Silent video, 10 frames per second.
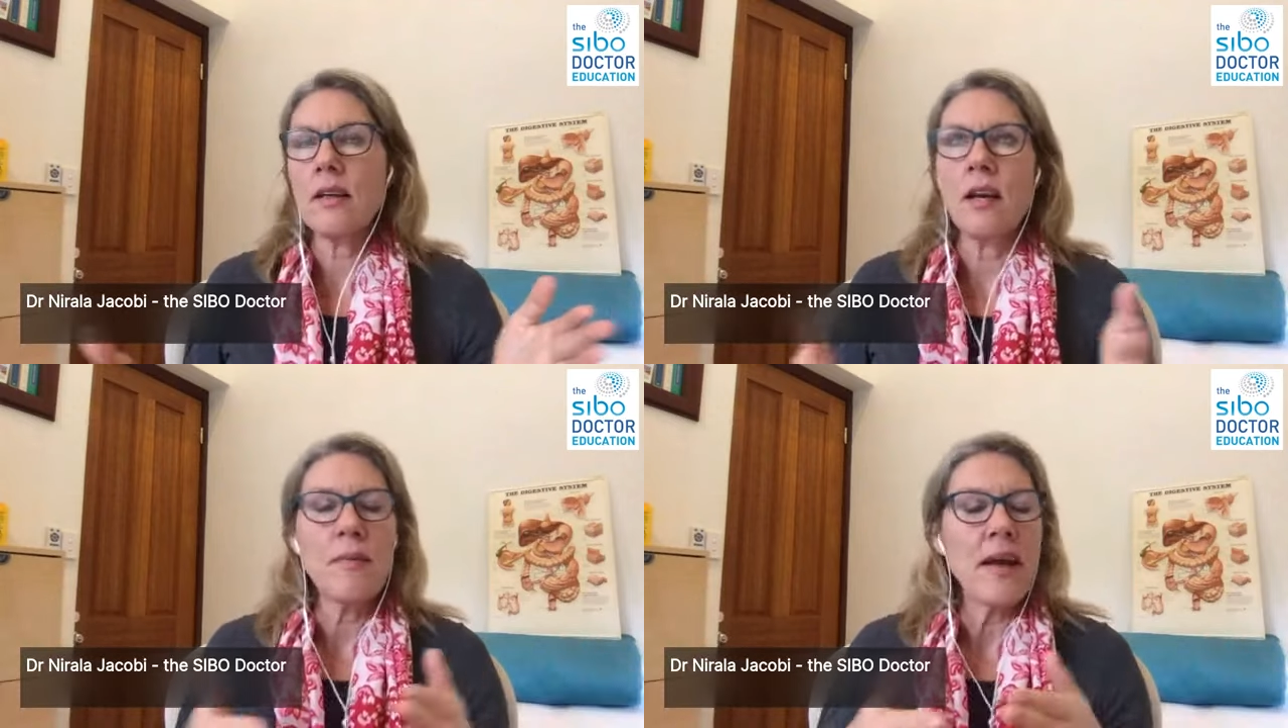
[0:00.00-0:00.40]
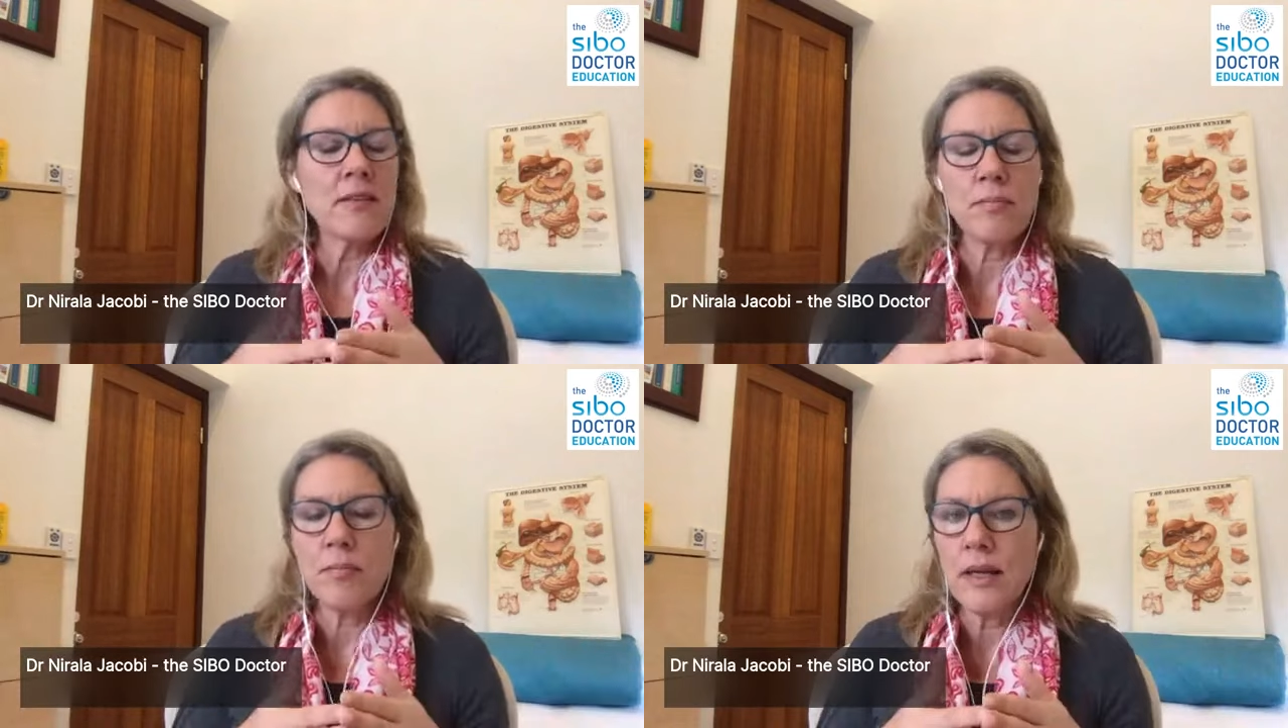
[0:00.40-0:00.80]

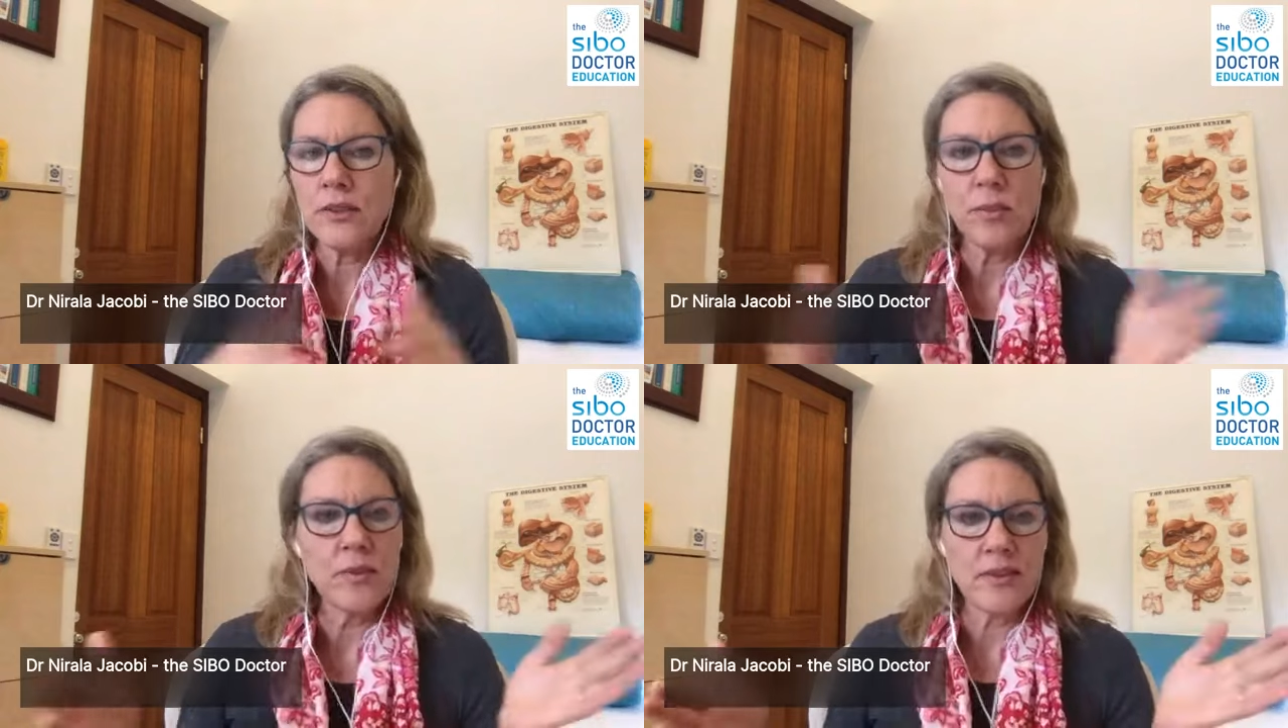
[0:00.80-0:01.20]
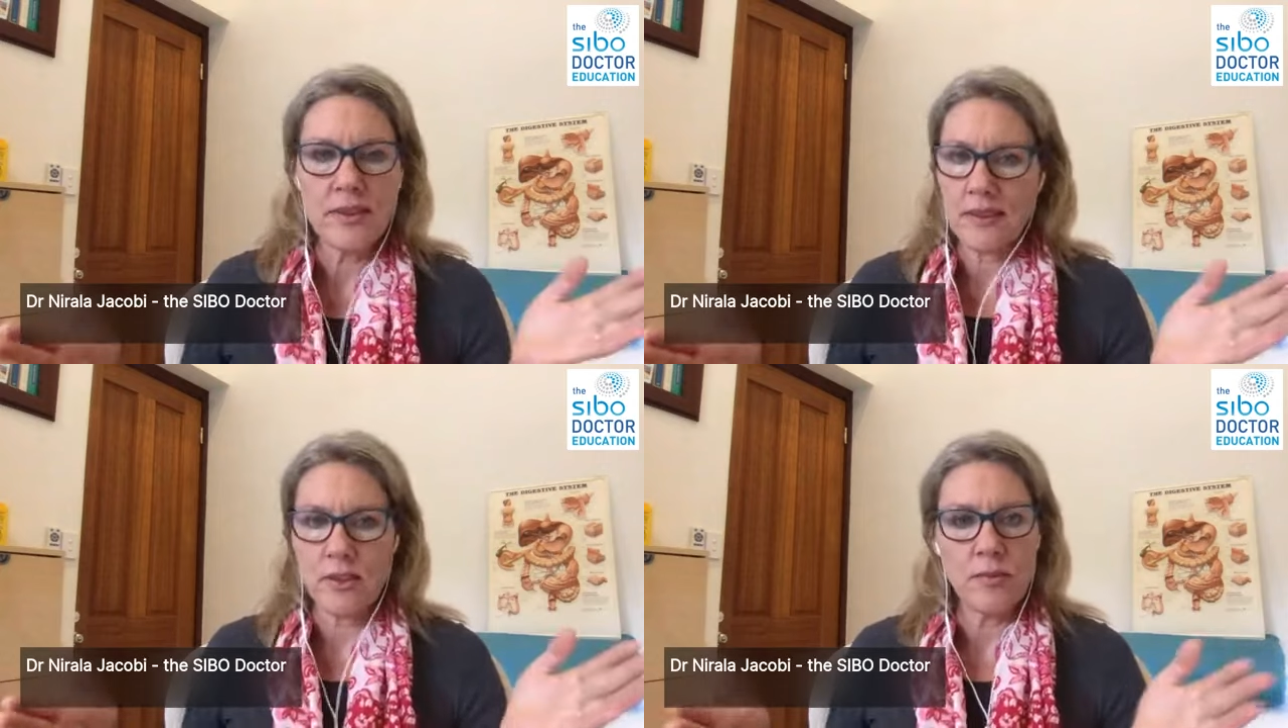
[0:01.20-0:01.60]
has multiple
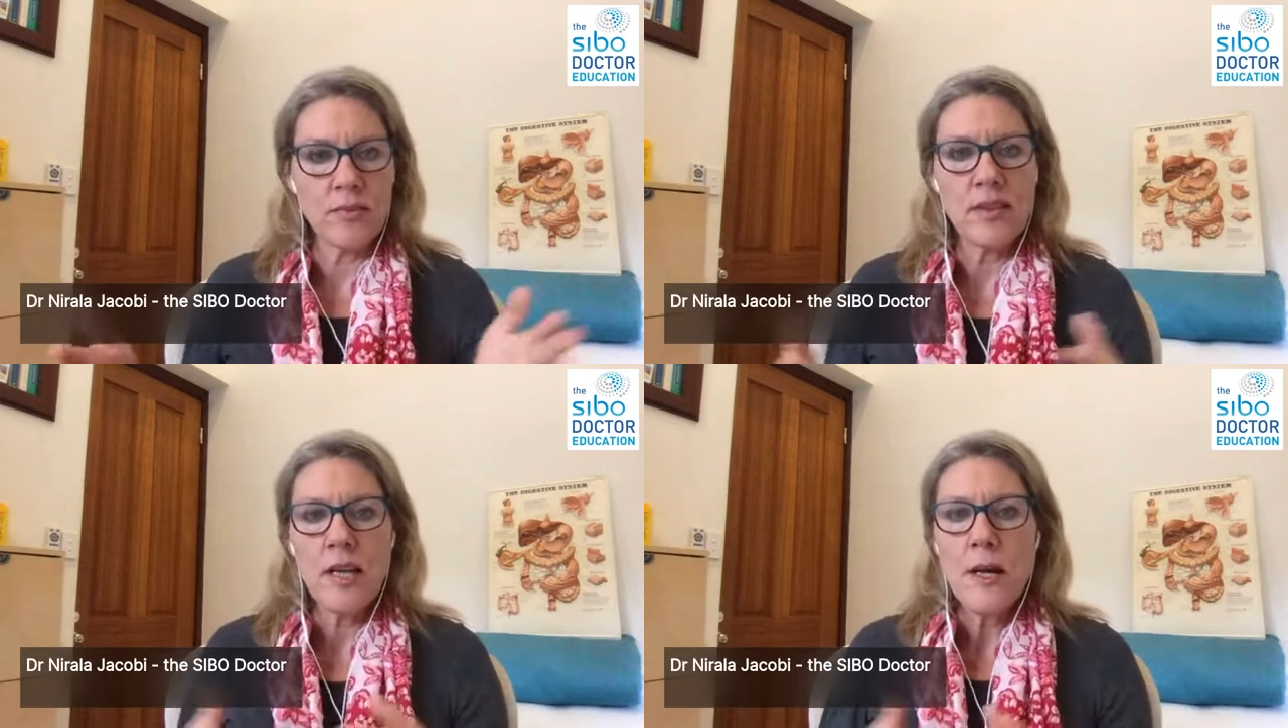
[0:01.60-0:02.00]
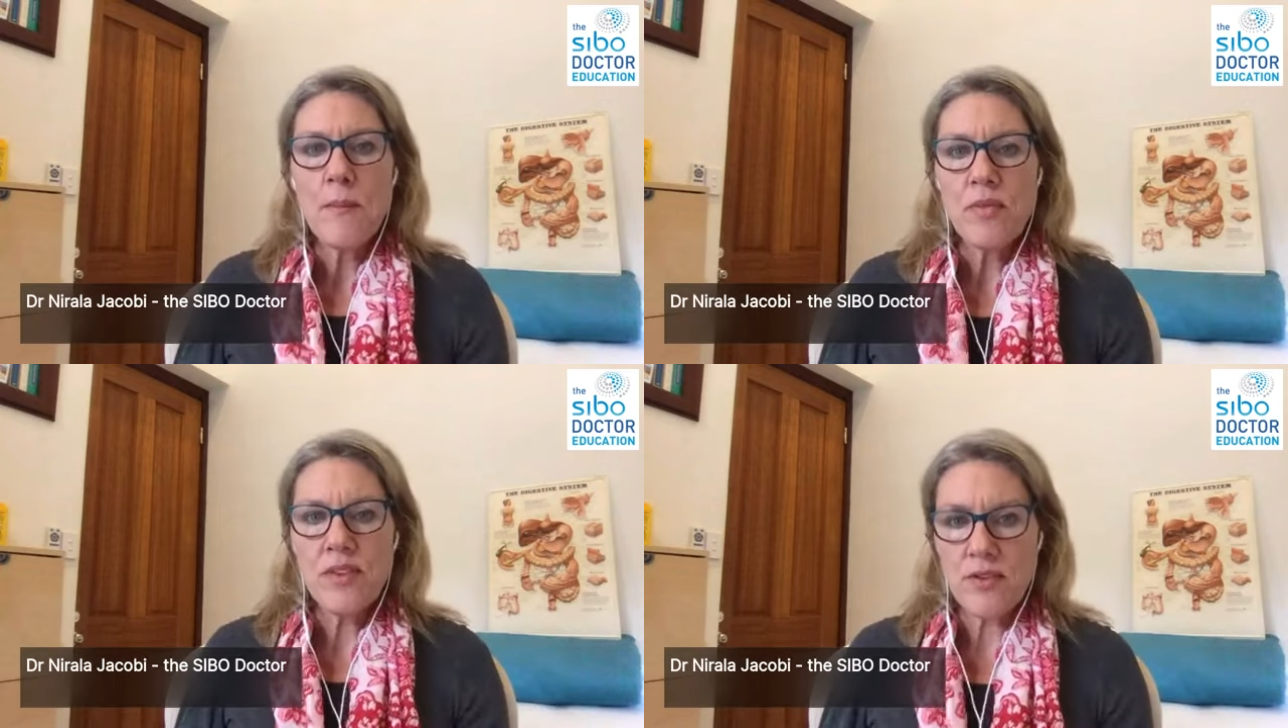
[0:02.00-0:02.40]
systems
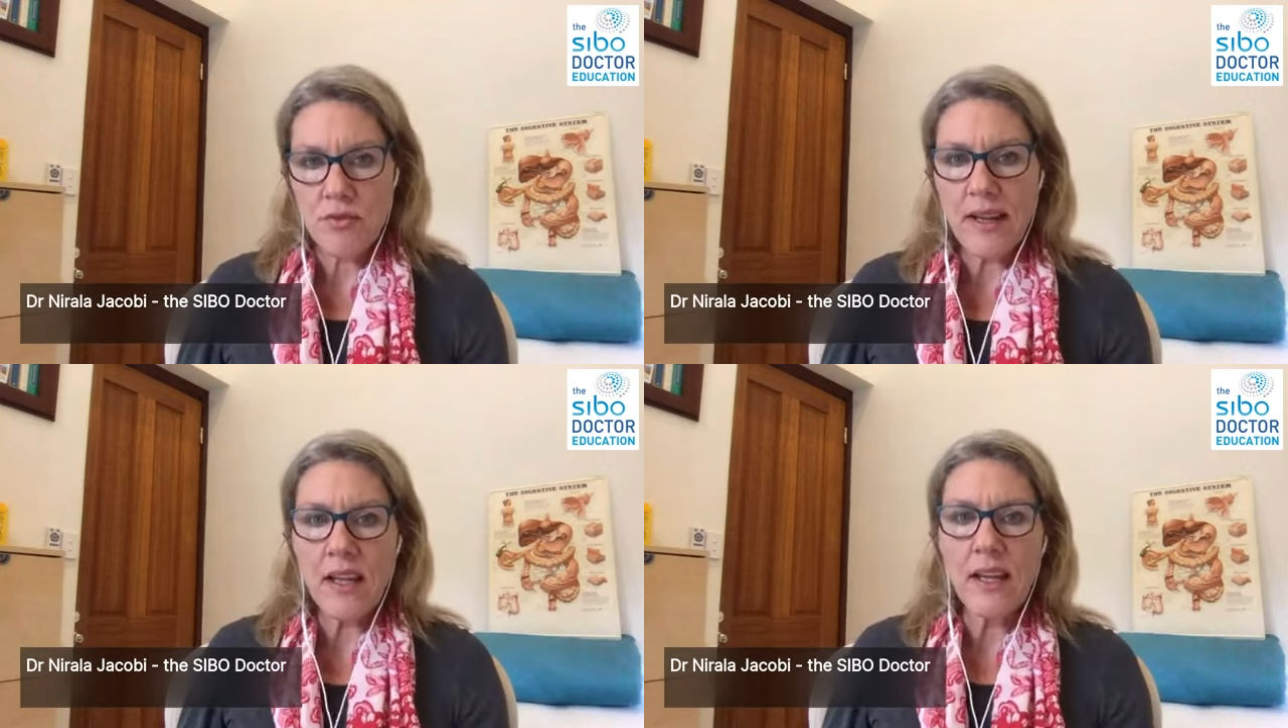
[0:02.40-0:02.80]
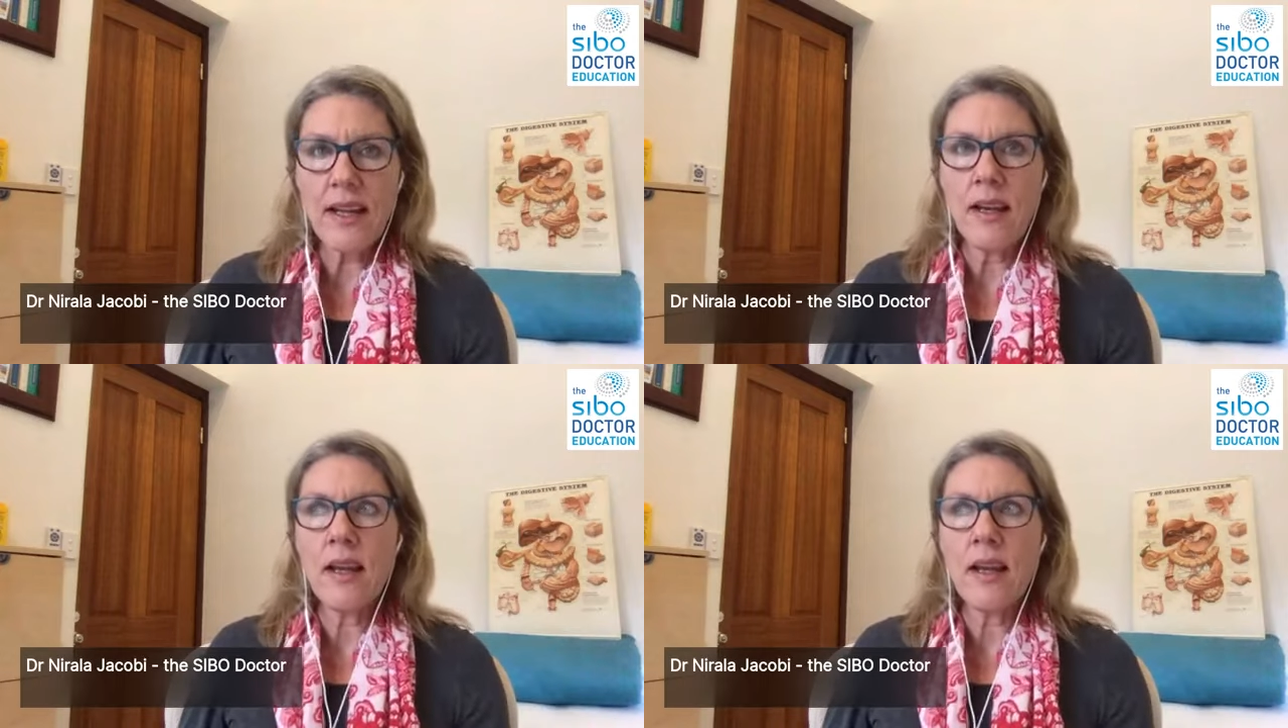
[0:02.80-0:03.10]
dysregulated.